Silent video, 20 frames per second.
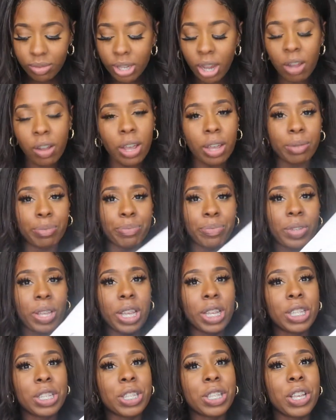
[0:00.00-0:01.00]
Okay,
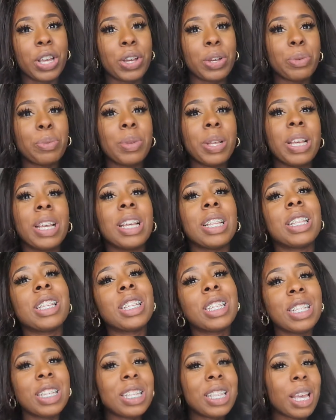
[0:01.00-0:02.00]
so this
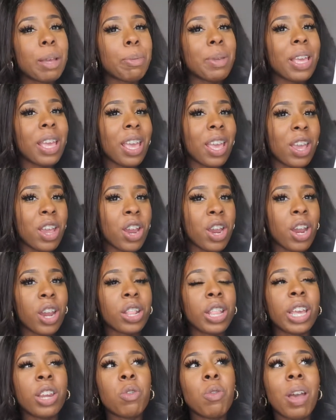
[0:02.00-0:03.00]
She's Happy Hair,
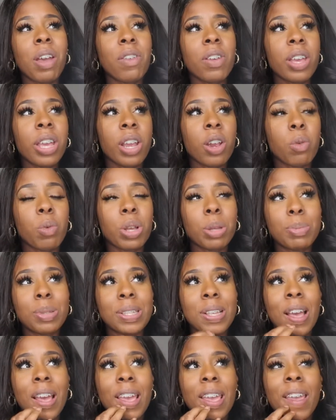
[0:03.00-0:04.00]
they do have a hair
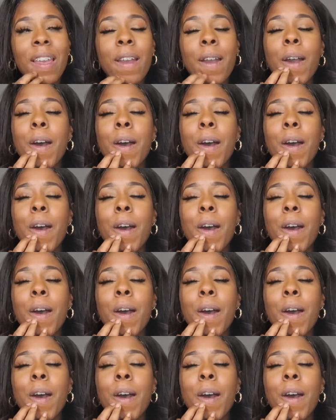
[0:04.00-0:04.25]
website,